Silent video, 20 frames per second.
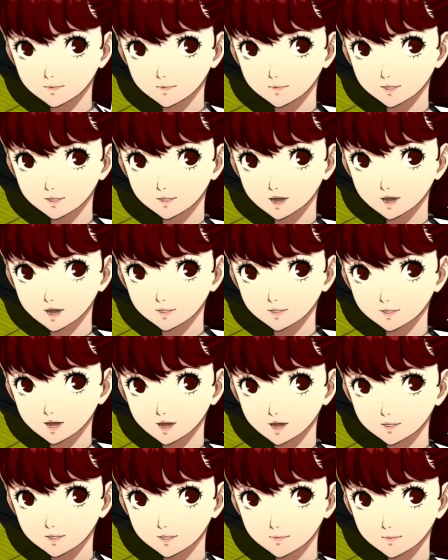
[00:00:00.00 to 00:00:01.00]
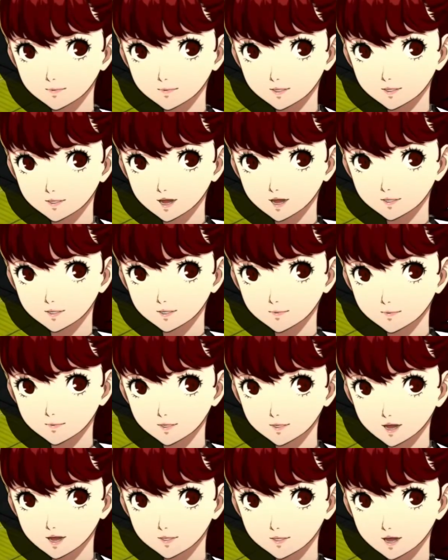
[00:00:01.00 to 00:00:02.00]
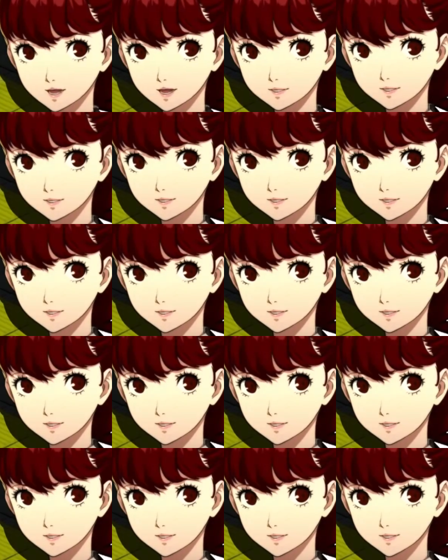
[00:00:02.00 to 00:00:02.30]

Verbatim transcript: Sorry about that. He asked if I needed a